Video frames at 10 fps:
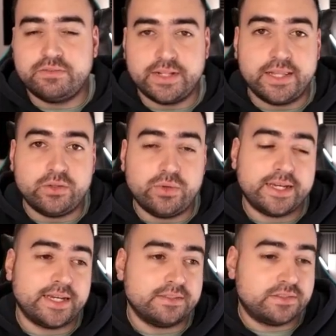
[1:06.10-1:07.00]
value
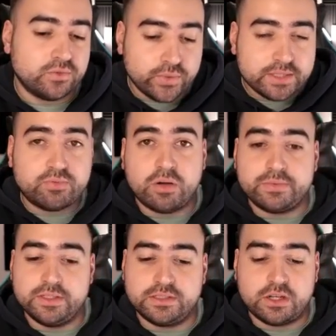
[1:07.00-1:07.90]
against the width
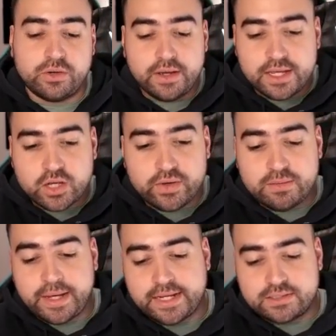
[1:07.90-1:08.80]
property. So
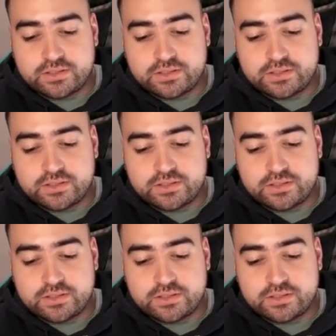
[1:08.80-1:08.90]
going back